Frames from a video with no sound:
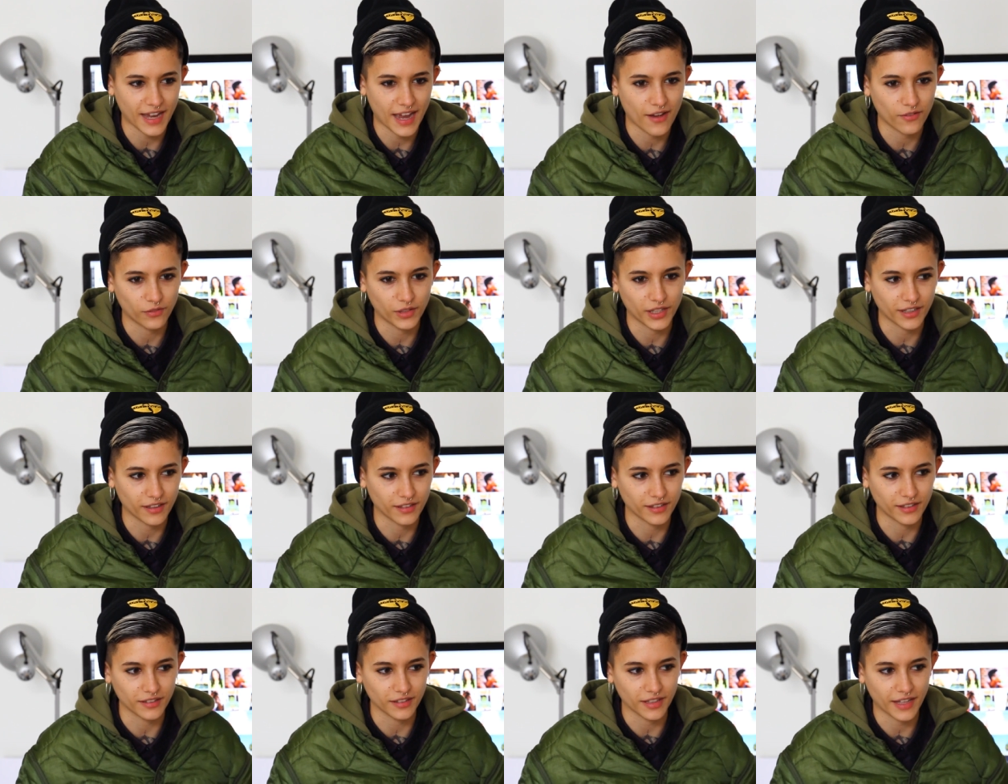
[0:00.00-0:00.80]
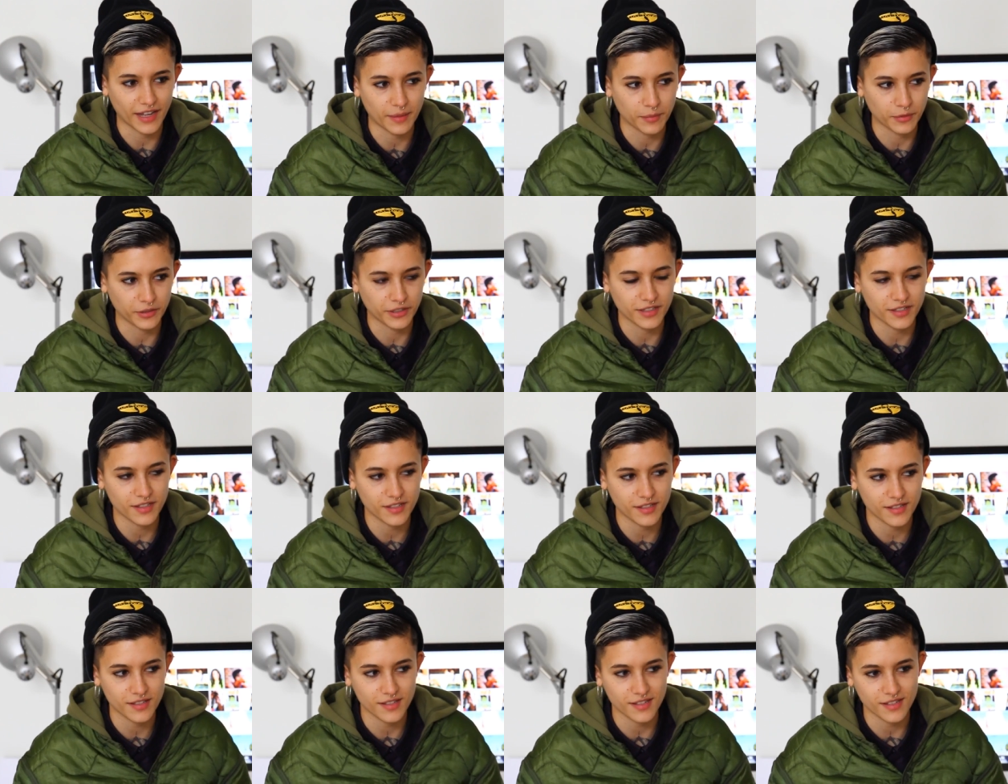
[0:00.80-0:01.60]
have like a glamorous
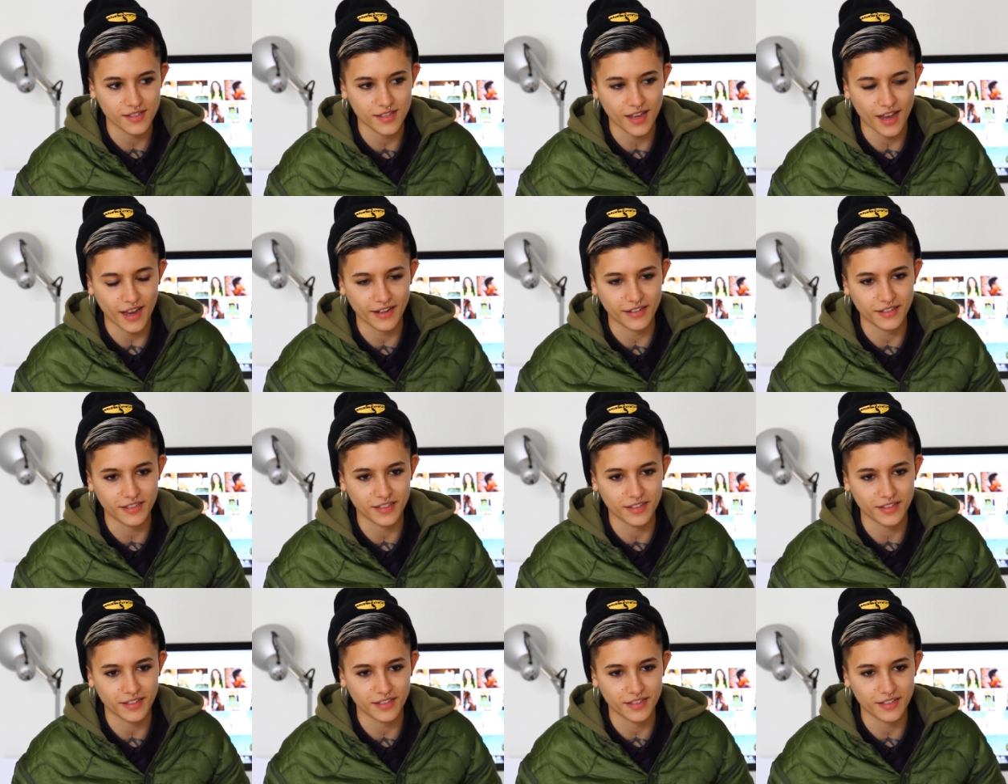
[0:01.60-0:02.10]
side